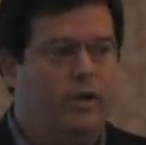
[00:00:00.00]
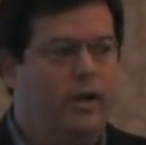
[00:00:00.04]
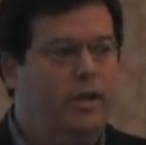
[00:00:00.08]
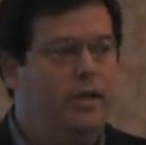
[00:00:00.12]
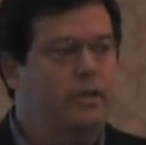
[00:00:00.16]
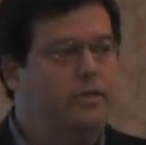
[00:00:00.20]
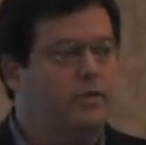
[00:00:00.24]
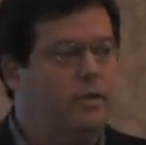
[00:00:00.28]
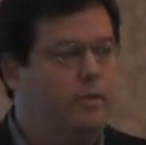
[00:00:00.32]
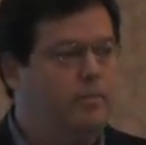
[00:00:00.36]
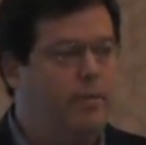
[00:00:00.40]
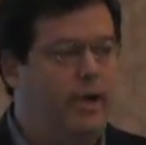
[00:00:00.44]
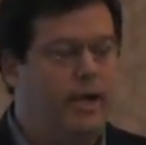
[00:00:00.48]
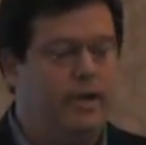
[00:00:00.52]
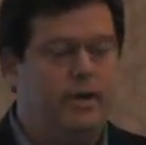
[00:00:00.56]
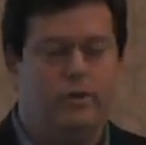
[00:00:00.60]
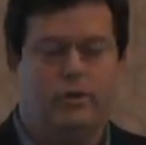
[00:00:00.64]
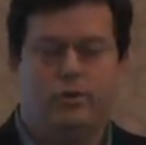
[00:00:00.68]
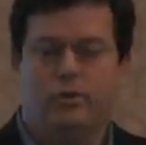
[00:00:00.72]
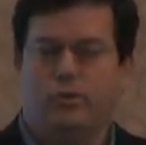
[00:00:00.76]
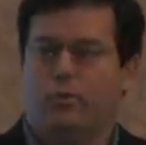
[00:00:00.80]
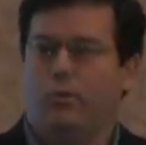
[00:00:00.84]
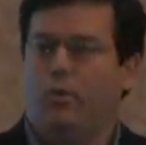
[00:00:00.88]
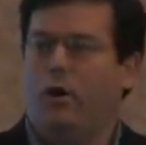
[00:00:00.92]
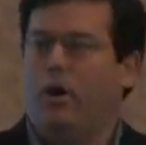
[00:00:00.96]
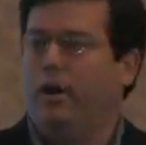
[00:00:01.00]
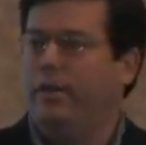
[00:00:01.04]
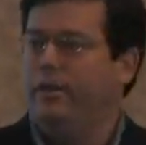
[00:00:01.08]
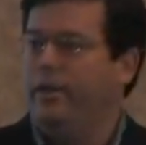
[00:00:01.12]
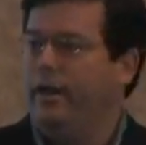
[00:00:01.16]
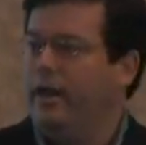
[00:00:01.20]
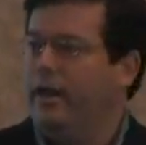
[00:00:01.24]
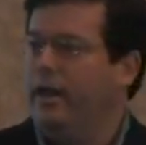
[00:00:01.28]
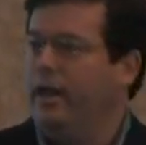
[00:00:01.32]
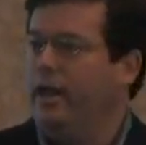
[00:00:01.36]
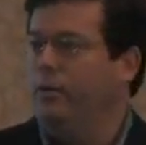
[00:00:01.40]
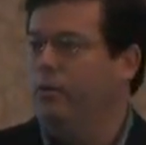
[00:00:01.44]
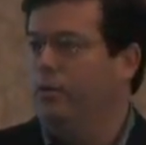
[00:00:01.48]
His competitors were on
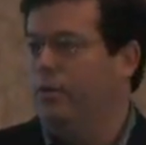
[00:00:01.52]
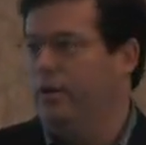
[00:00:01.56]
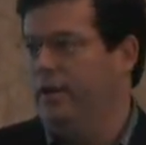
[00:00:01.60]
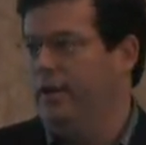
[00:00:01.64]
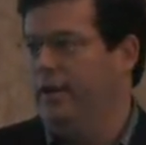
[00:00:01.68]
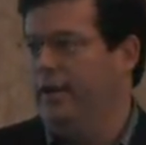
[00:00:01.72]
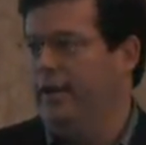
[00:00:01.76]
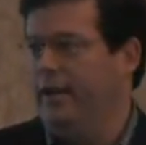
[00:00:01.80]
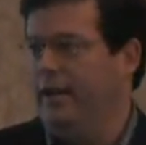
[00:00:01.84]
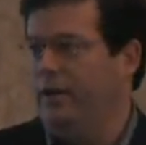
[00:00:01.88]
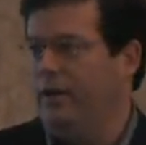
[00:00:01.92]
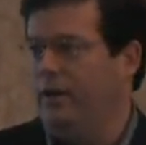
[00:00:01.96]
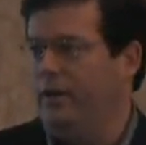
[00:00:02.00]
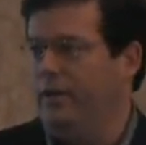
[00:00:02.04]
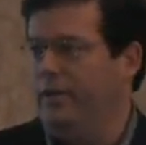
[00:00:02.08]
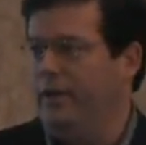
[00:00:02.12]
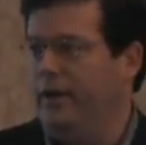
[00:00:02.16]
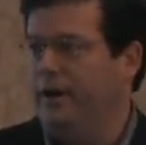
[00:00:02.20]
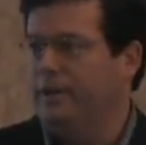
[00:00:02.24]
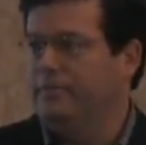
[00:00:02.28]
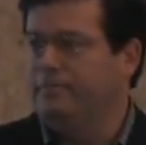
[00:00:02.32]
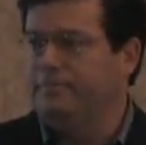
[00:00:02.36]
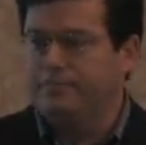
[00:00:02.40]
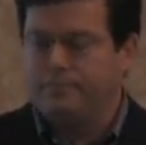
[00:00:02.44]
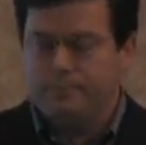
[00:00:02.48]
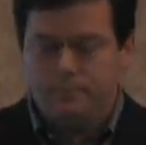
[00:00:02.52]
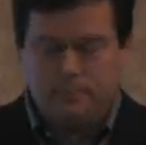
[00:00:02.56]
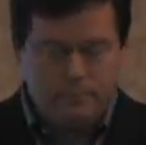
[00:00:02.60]
there, he wanted to get on there.